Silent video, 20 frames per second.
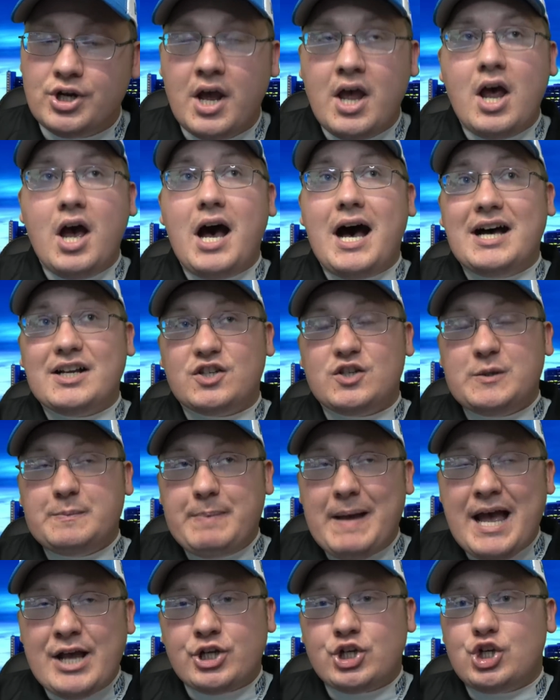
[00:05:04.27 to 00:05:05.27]

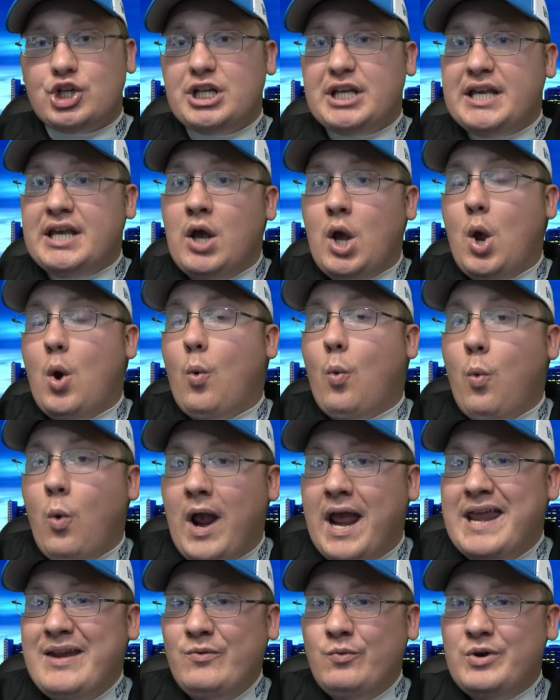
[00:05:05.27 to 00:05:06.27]
especially
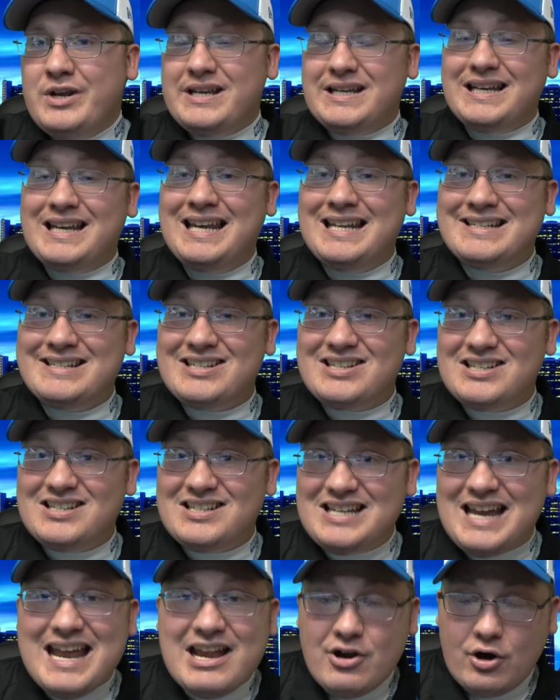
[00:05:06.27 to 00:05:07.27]
when we
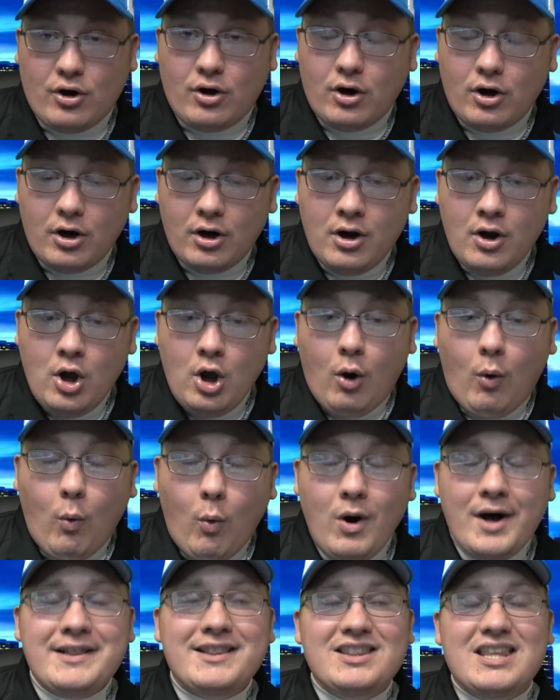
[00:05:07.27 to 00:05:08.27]
consider
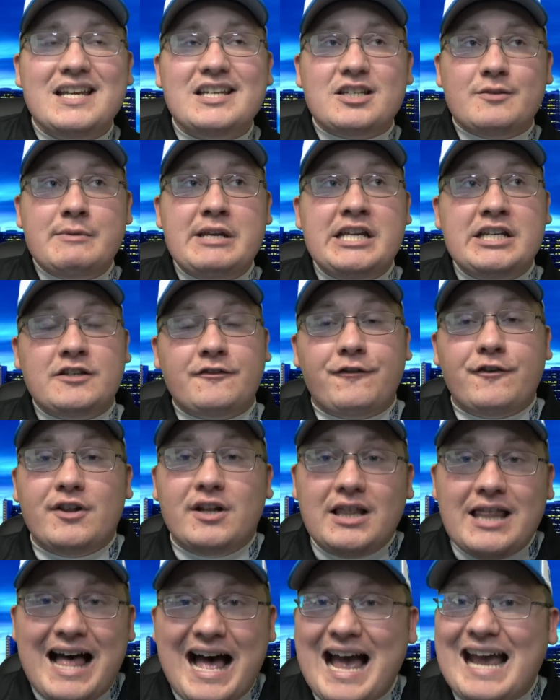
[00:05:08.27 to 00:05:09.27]
what this means for the
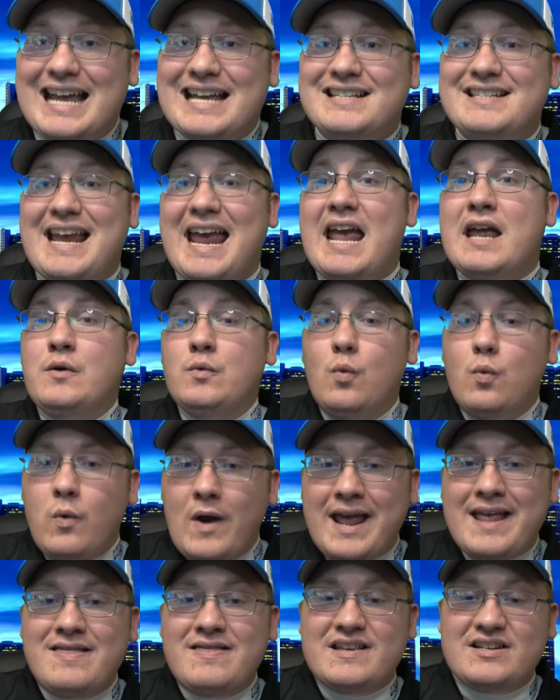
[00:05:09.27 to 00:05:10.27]
Lions and
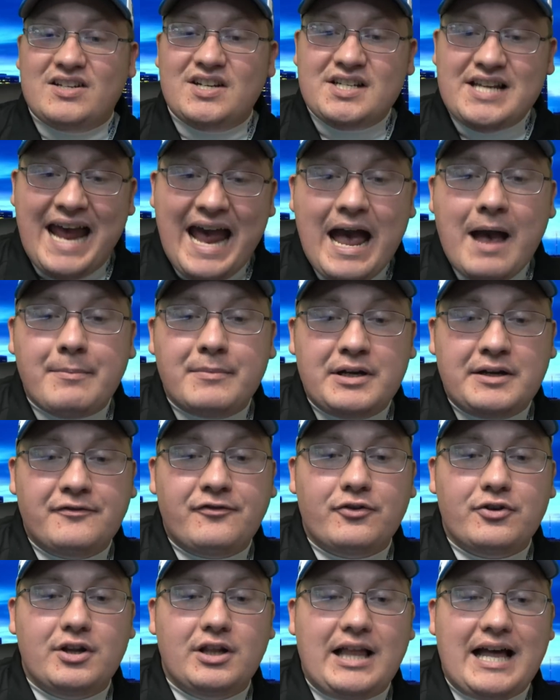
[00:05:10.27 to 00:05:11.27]
when this is happening
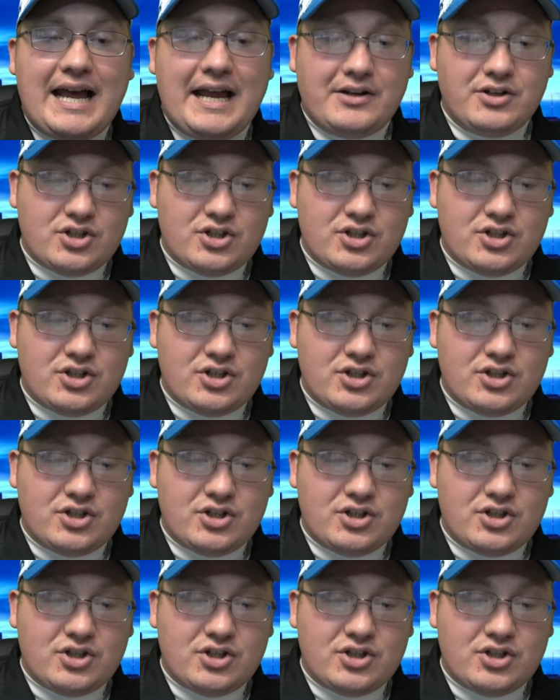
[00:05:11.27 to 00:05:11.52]
for the Lions.